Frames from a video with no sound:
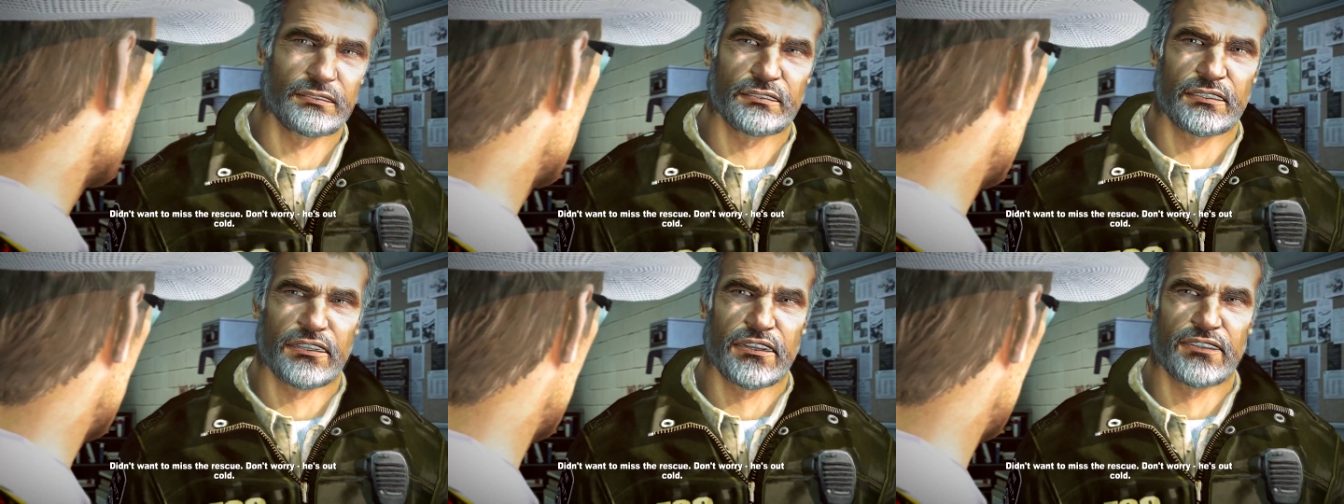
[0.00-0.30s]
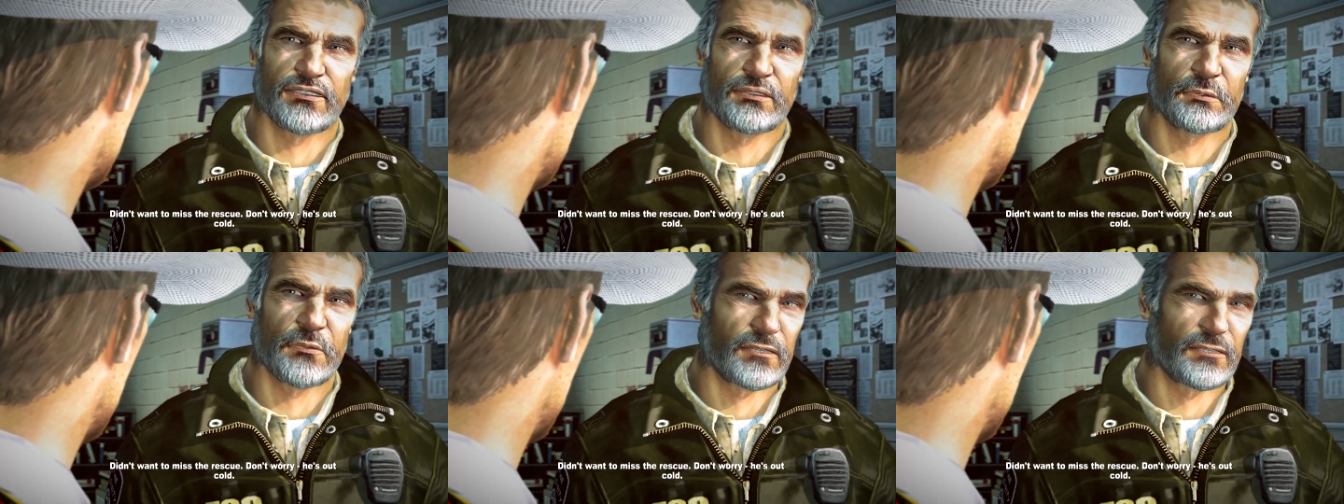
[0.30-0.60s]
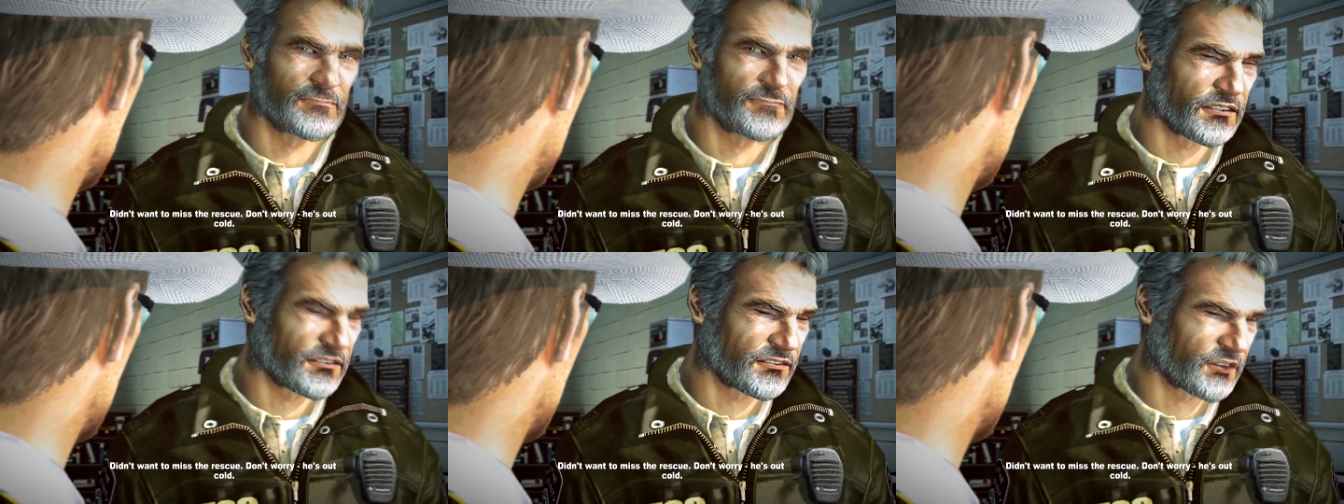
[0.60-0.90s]
Didn't want to
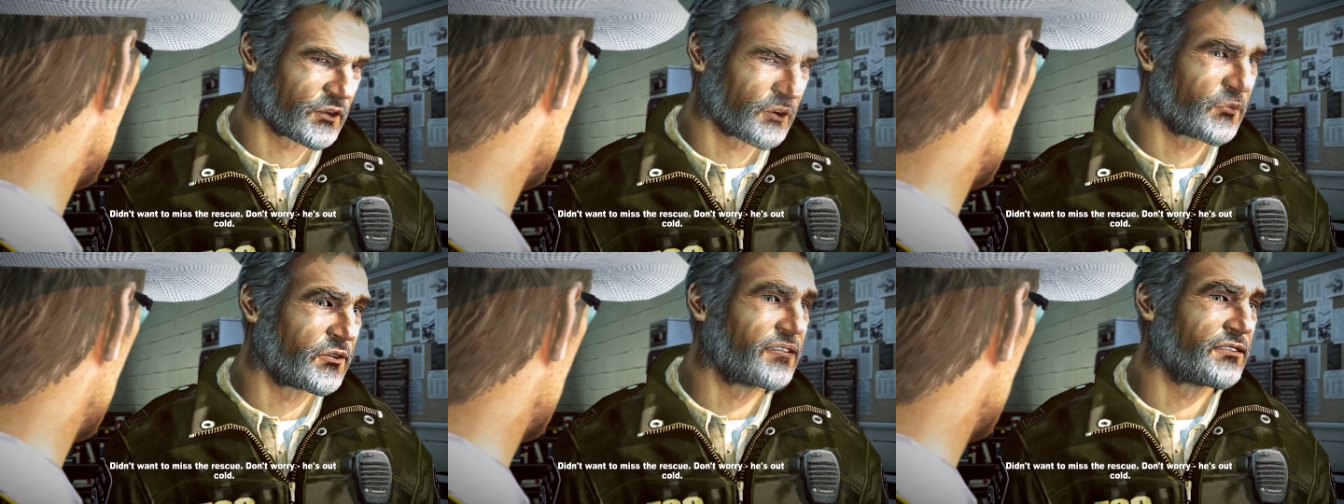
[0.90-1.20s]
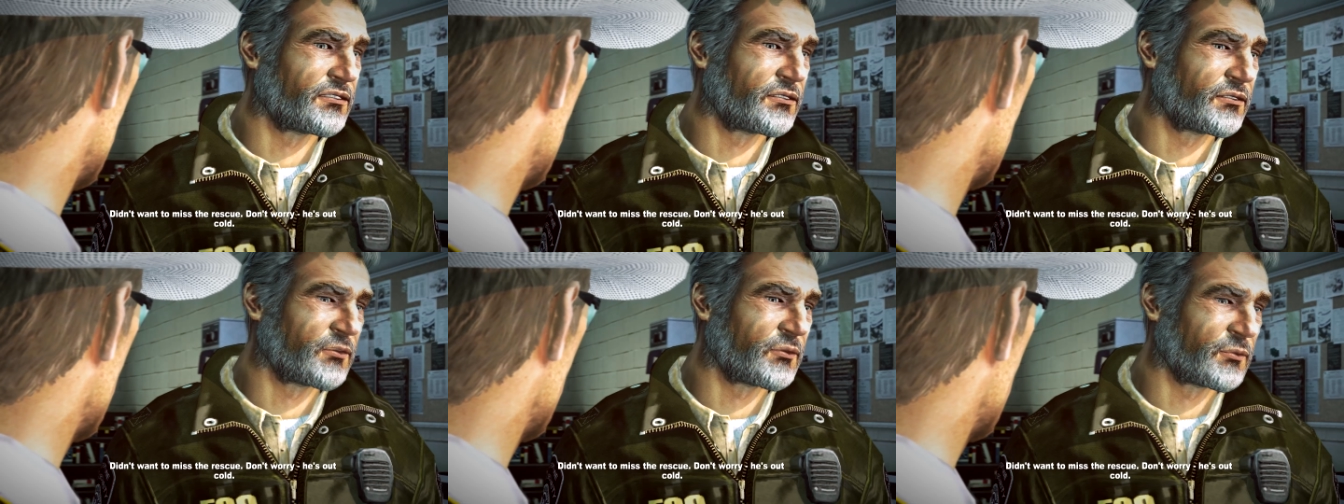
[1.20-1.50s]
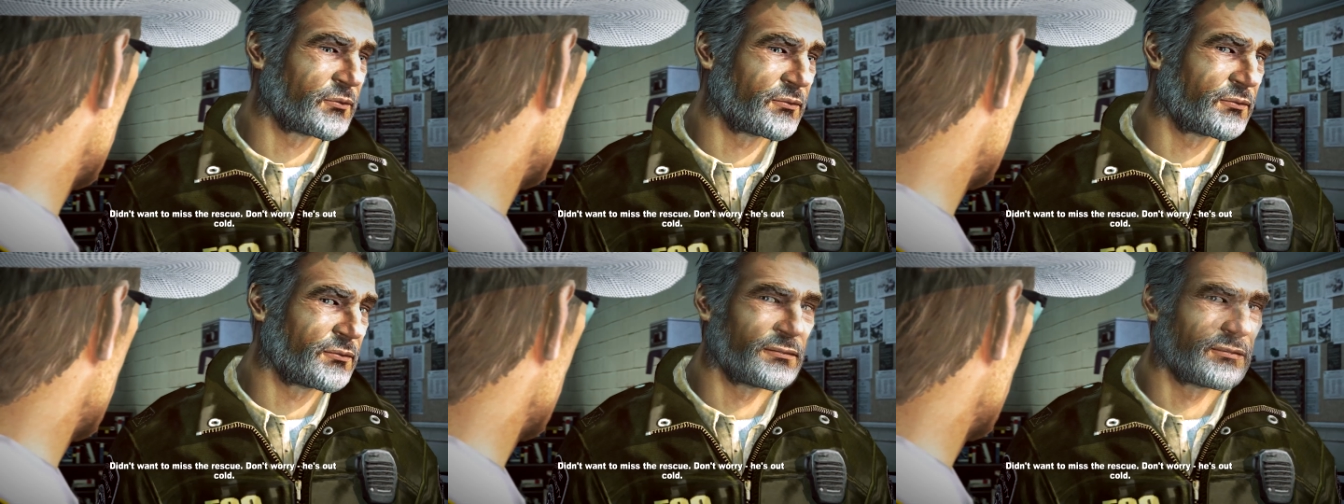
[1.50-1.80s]
miss the rescue.
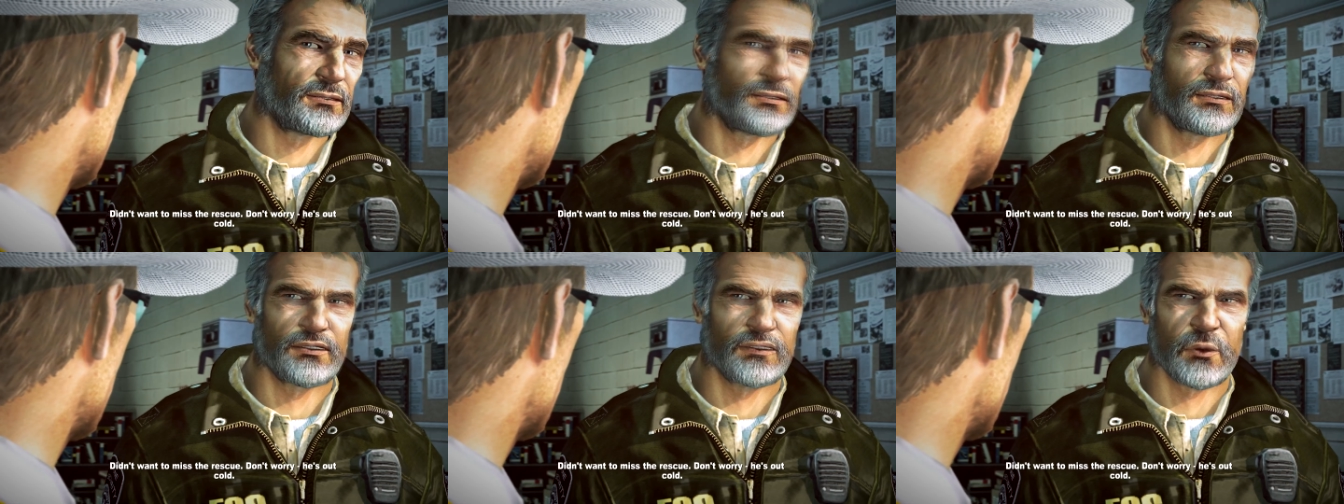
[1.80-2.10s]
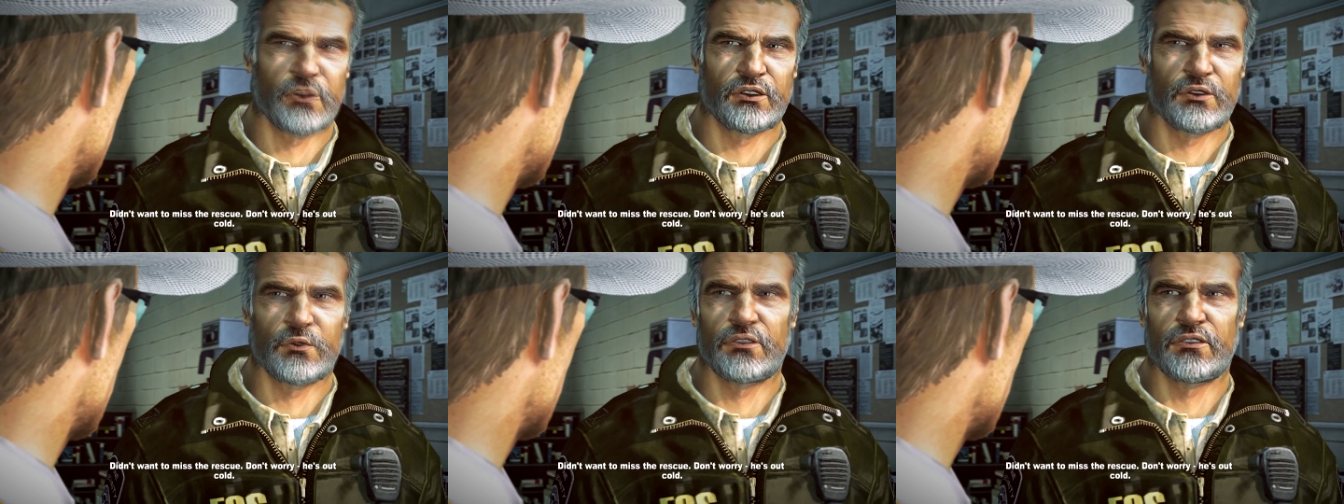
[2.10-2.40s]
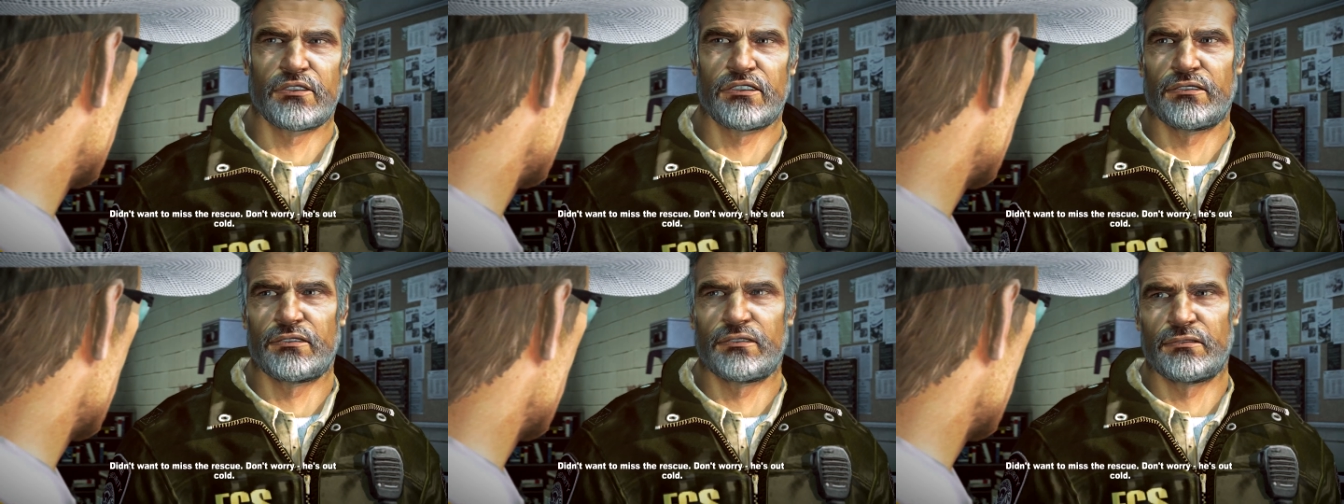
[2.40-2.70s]
Don't worry,